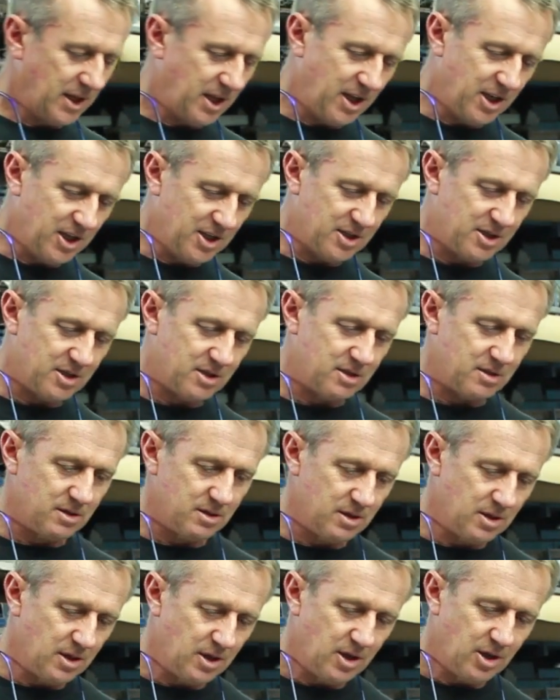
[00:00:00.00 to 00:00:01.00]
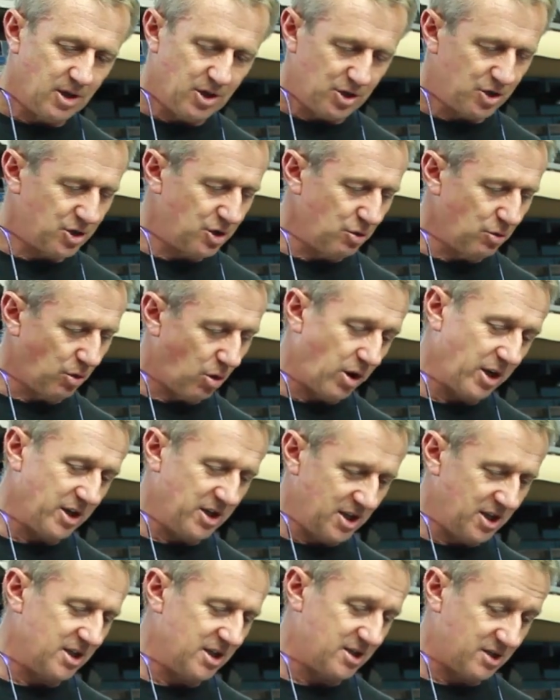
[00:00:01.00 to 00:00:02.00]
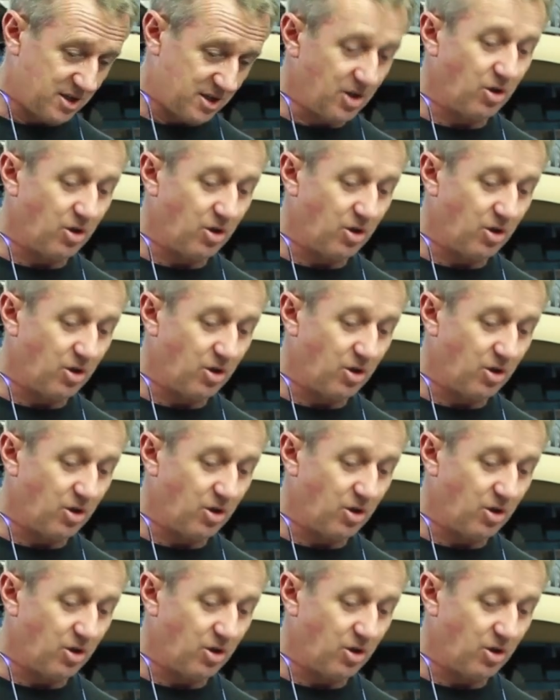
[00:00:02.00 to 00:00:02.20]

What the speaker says: is two ideas